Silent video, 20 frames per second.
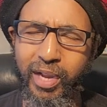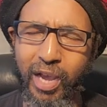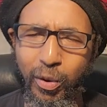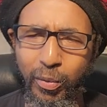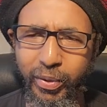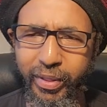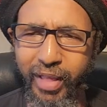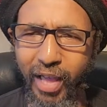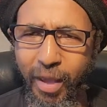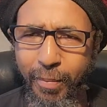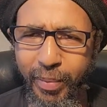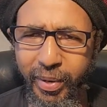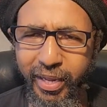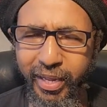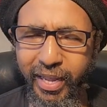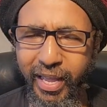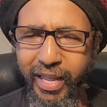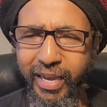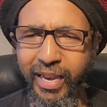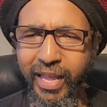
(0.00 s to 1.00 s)
that was
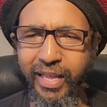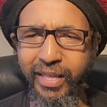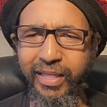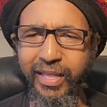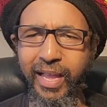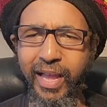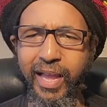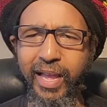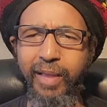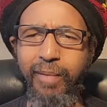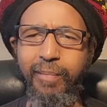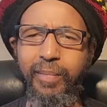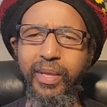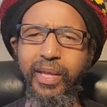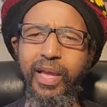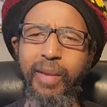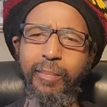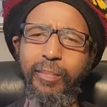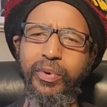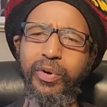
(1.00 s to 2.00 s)
happening at that time,
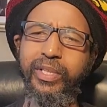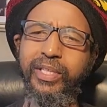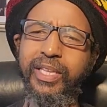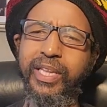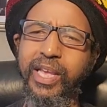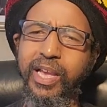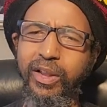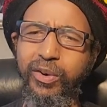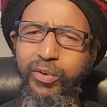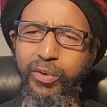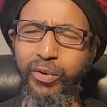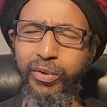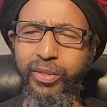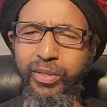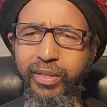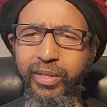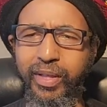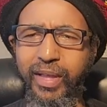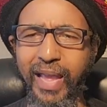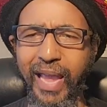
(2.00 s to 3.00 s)
Emperor
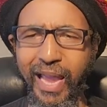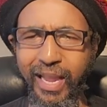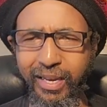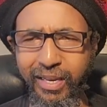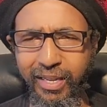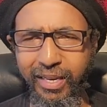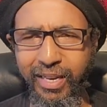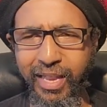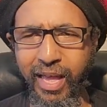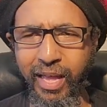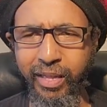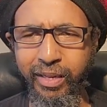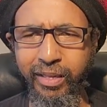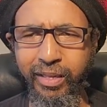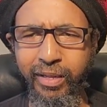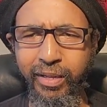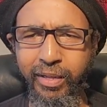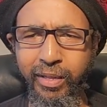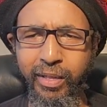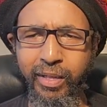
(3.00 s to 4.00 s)
Theodros ended that
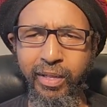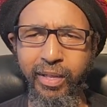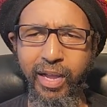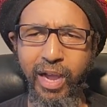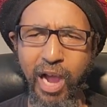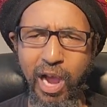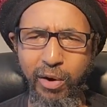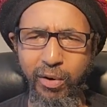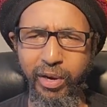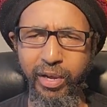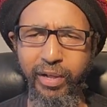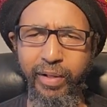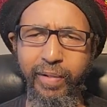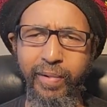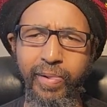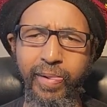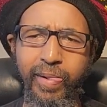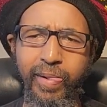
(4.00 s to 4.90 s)
era